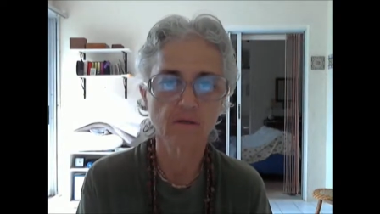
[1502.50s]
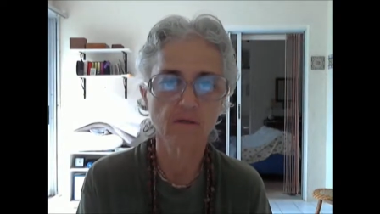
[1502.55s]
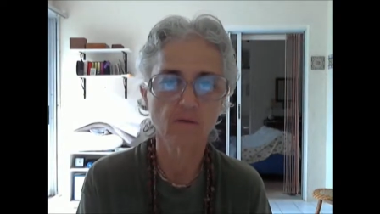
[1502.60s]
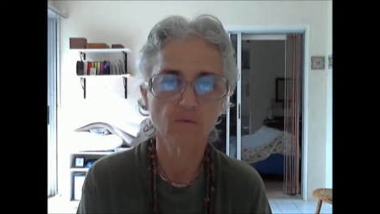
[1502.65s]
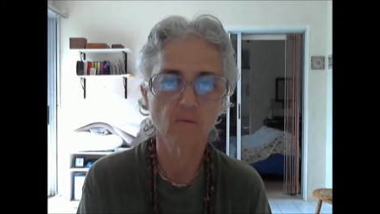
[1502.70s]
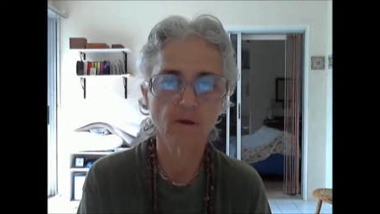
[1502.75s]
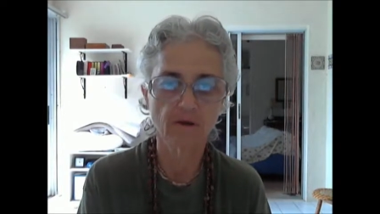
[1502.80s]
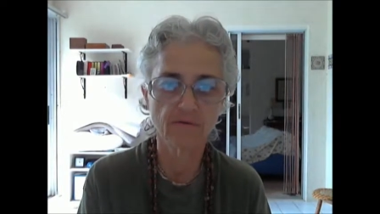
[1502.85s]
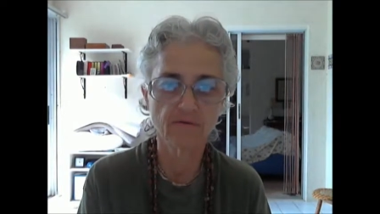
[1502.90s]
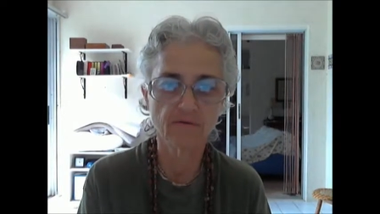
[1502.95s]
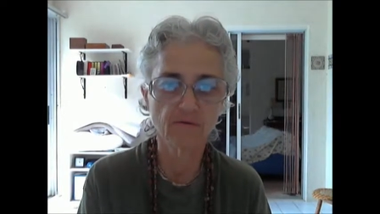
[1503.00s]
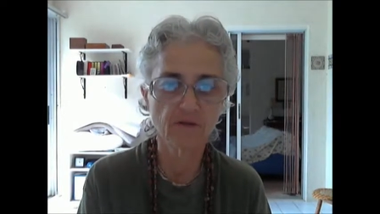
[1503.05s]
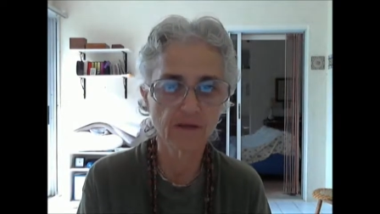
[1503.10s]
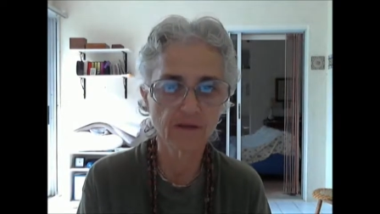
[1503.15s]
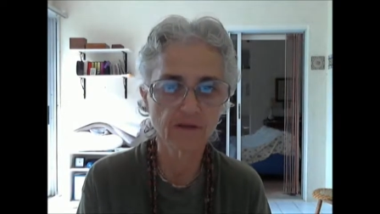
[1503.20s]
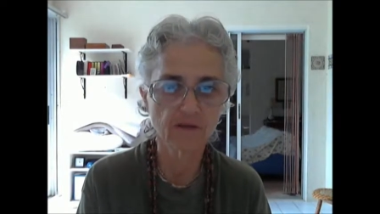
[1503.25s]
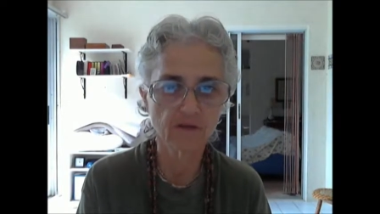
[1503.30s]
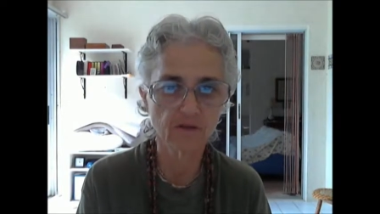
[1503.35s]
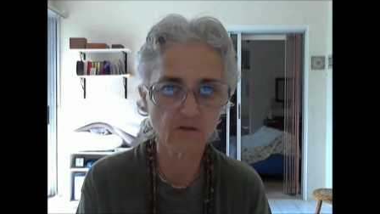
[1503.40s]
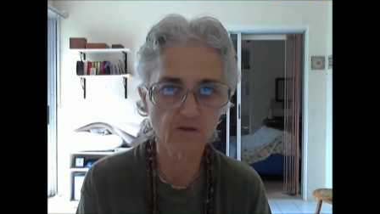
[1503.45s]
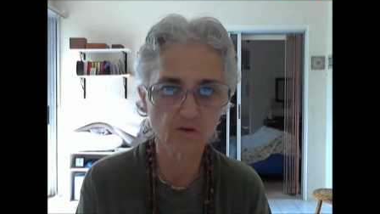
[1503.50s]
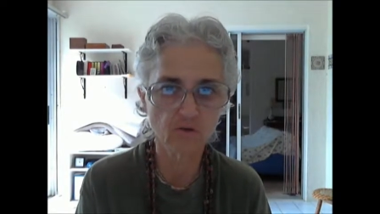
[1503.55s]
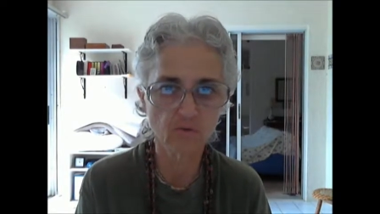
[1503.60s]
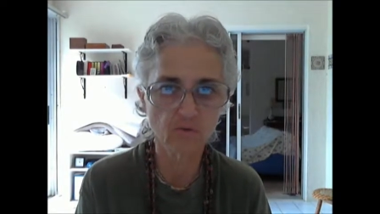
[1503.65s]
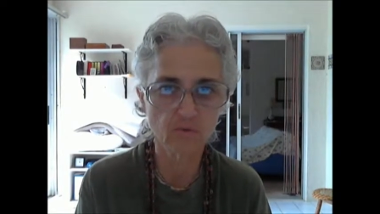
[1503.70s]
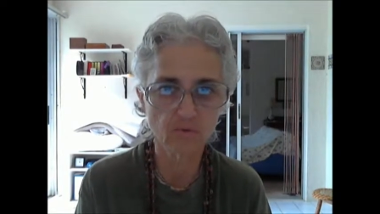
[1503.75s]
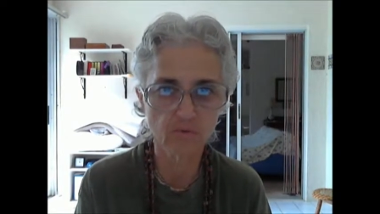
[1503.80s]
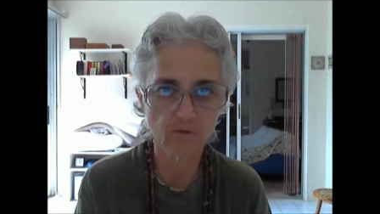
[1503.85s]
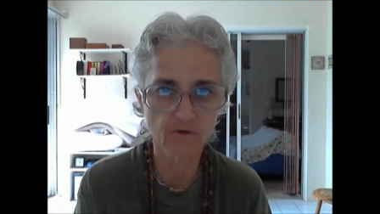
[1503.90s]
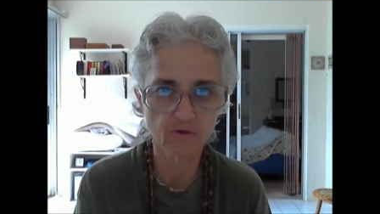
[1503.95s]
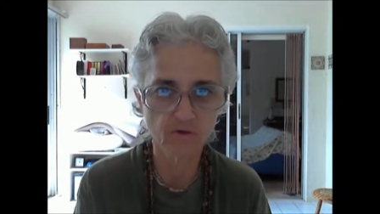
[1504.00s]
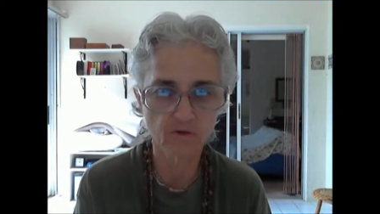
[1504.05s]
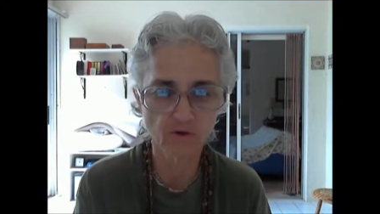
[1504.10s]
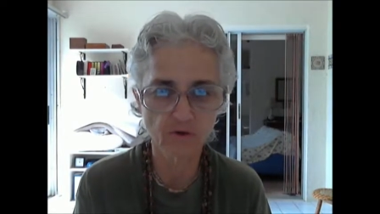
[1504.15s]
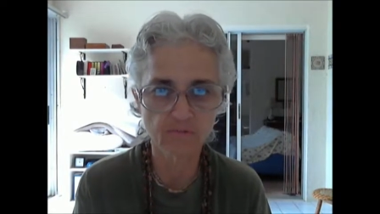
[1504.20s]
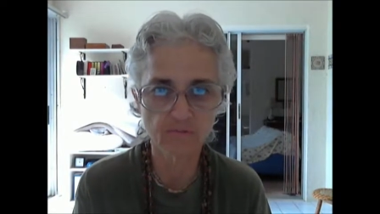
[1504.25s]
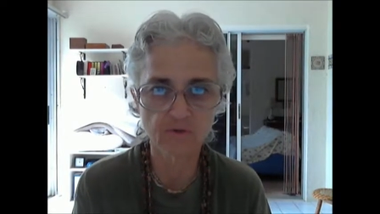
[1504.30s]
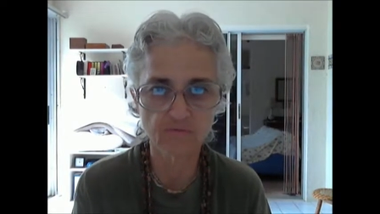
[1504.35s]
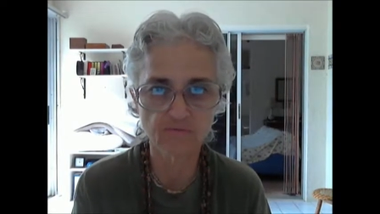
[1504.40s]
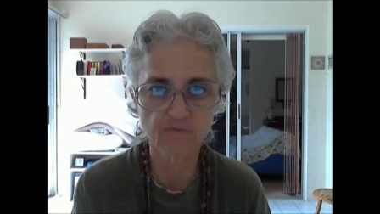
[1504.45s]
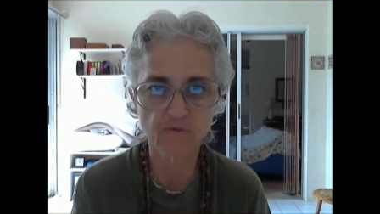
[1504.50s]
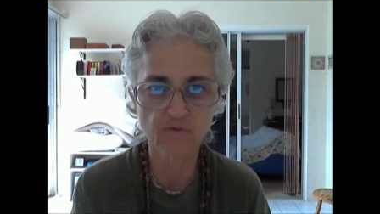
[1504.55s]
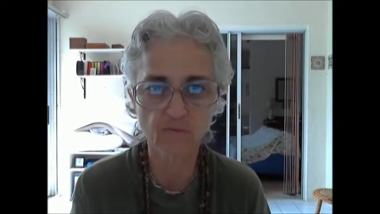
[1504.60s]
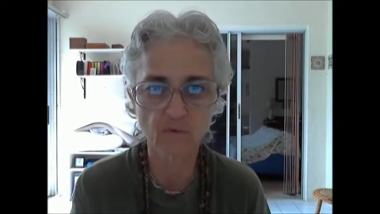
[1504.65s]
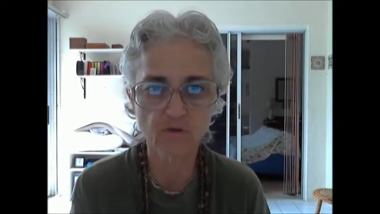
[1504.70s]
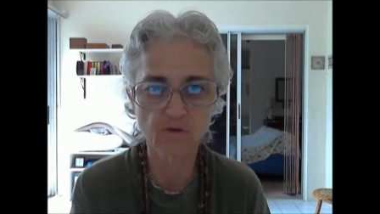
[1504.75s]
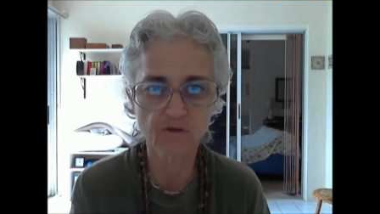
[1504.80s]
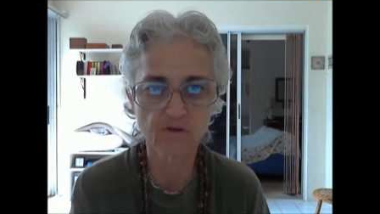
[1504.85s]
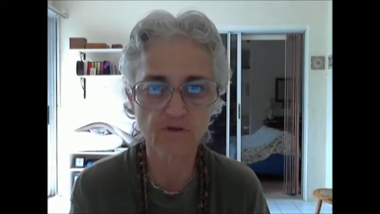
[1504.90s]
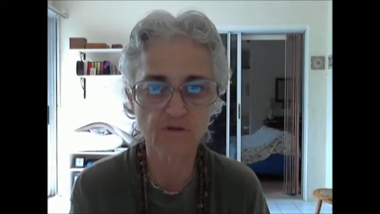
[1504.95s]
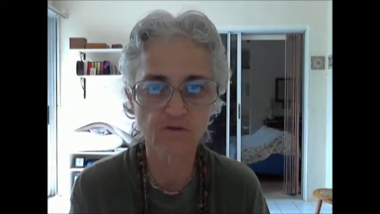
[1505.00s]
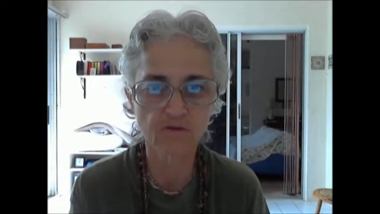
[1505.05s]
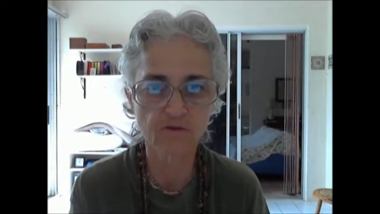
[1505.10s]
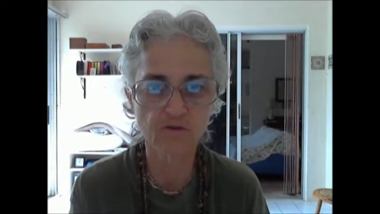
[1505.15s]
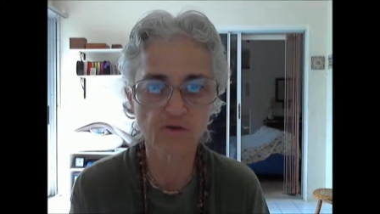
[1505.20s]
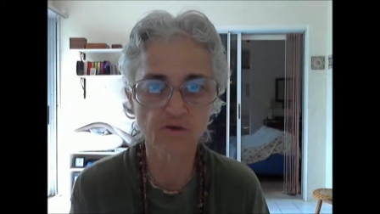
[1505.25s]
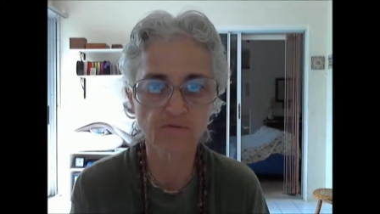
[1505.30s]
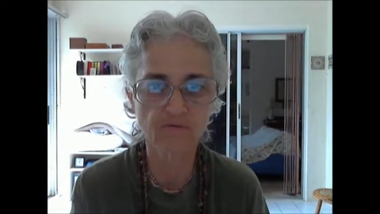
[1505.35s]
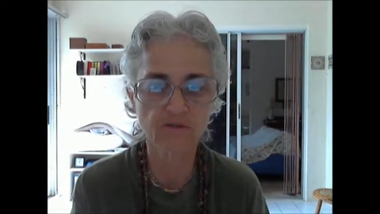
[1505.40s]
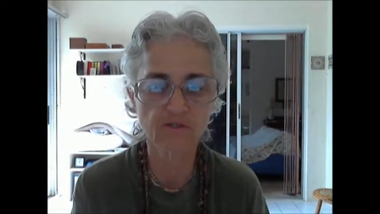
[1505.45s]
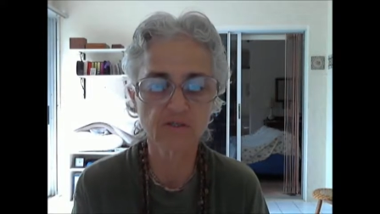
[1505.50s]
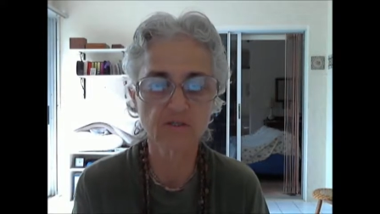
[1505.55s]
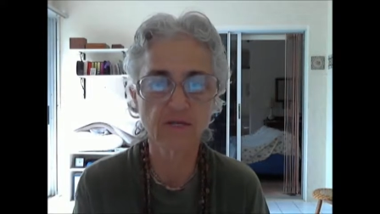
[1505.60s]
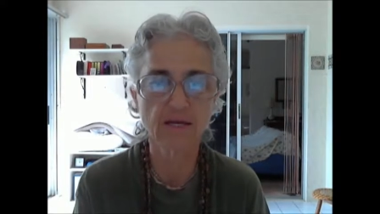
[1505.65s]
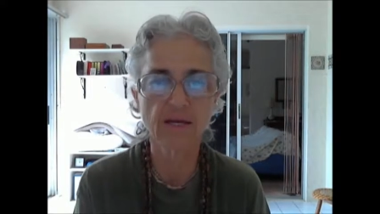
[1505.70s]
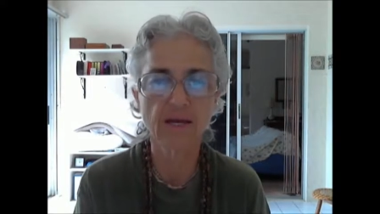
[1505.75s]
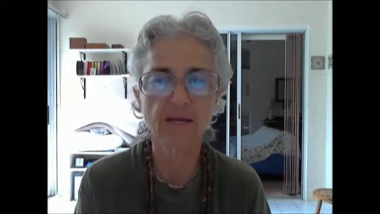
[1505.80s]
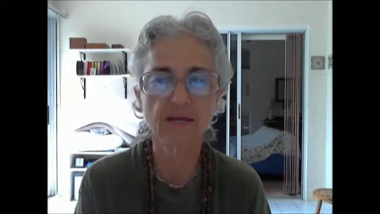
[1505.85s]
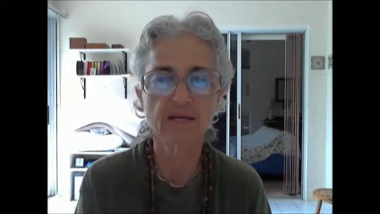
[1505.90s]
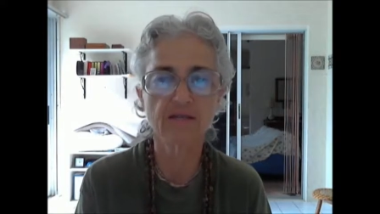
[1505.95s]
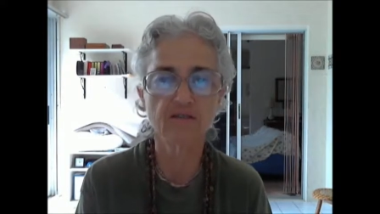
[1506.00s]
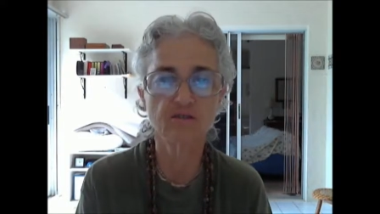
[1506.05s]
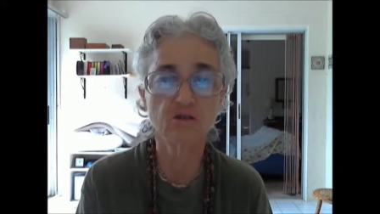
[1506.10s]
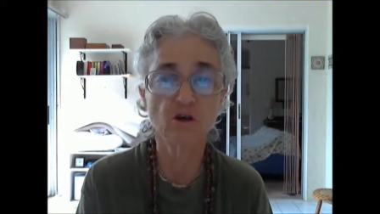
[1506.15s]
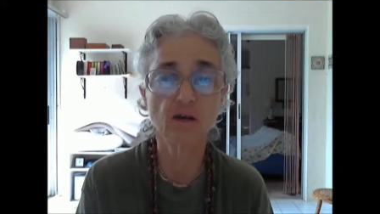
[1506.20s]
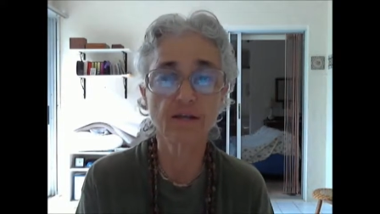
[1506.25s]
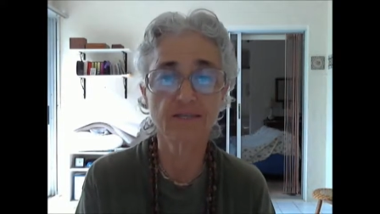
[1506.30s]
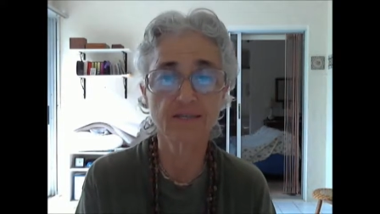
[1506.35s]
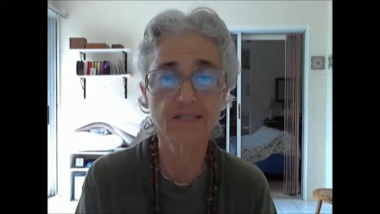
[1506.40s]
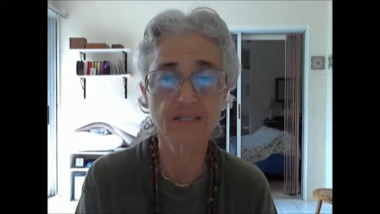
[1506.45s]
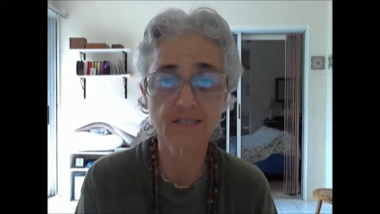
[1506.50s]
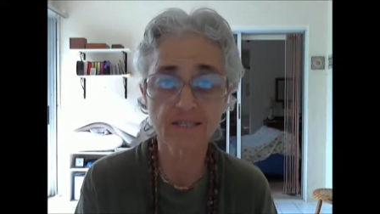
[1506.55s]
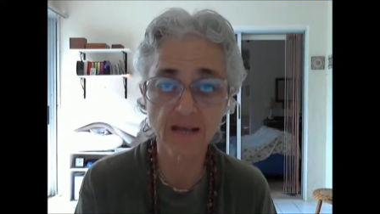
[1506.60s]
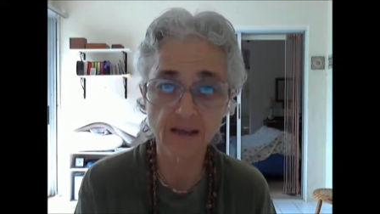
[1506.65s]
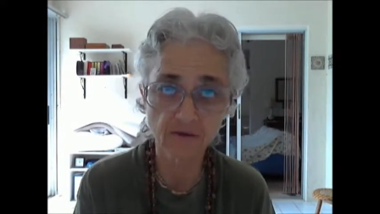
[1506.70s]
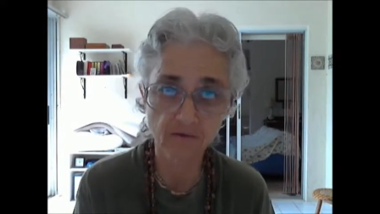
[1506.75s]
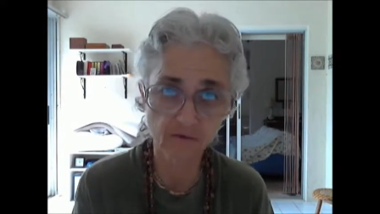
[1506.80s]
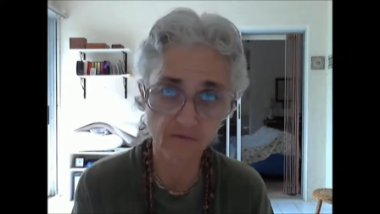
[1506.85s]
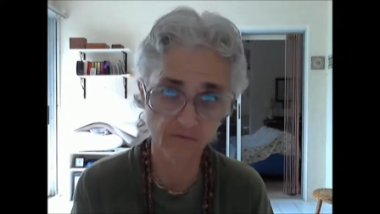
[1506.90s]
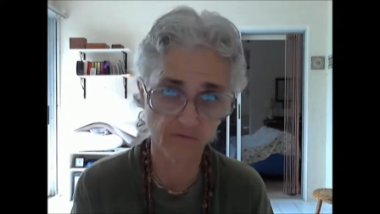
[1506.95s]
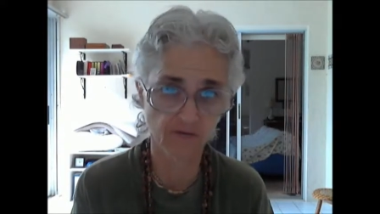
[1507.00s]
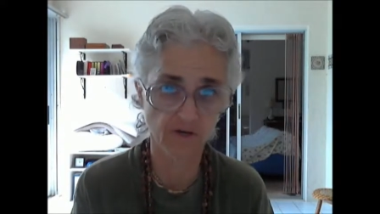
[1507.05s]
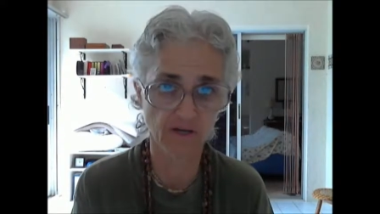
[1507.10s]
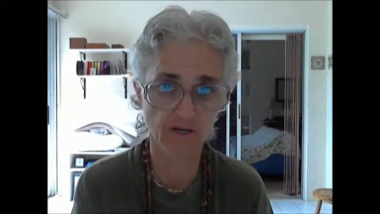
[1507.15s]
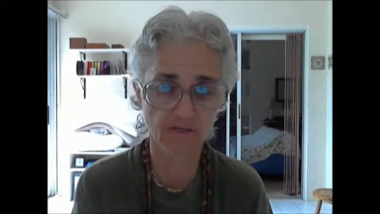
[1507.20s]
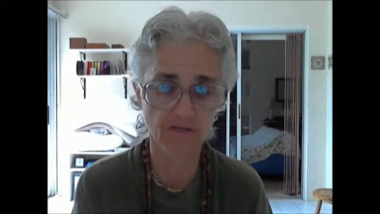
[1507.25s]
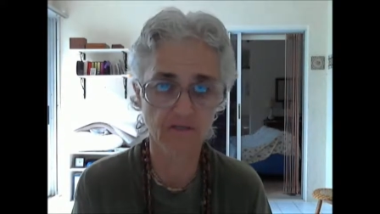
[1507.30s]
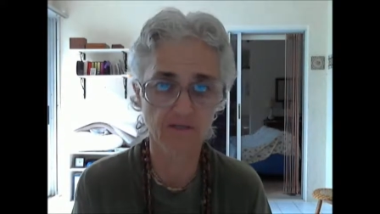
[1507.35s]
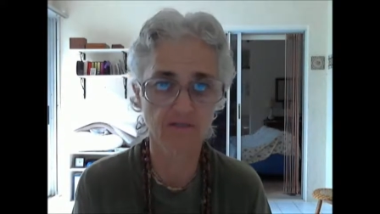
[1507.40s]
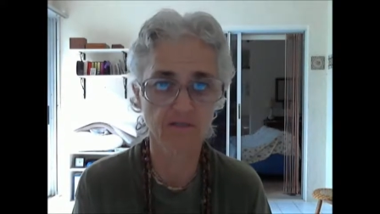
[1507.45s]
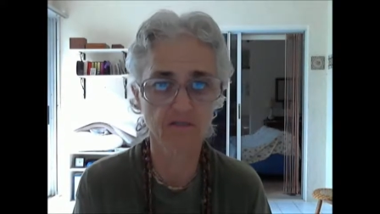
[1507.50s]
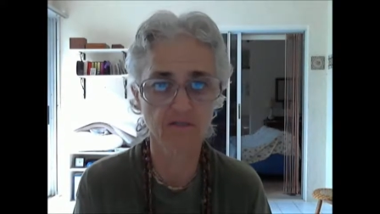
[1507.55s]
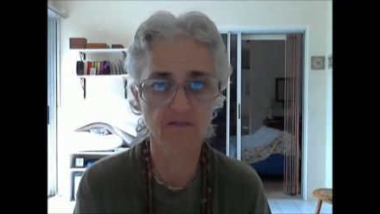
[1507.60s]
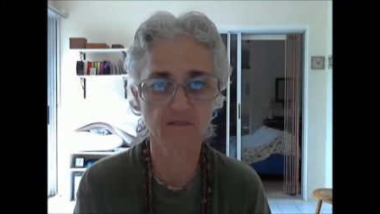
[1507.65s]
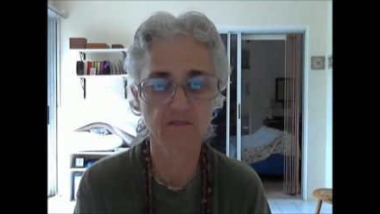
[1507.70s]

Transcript: whatever they can do in terms of devotional service is not sacrificed